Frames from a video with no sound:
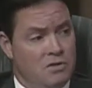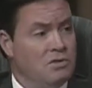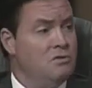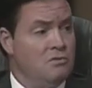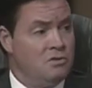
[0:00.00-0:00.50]

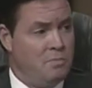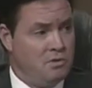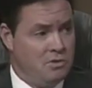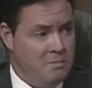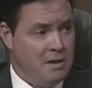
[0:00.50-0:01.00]
students per
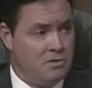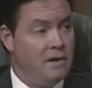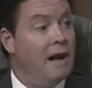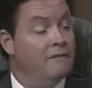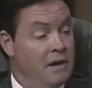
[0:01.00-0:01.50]
semester
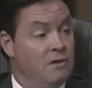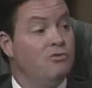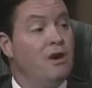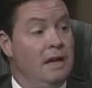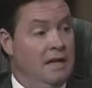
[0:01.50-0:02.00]
out there
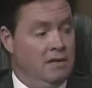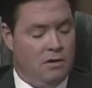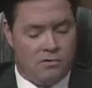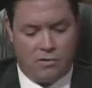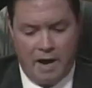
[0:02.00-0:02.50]
training in
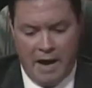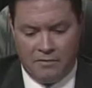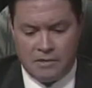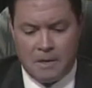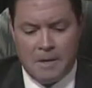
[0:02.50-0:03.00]
those crafts.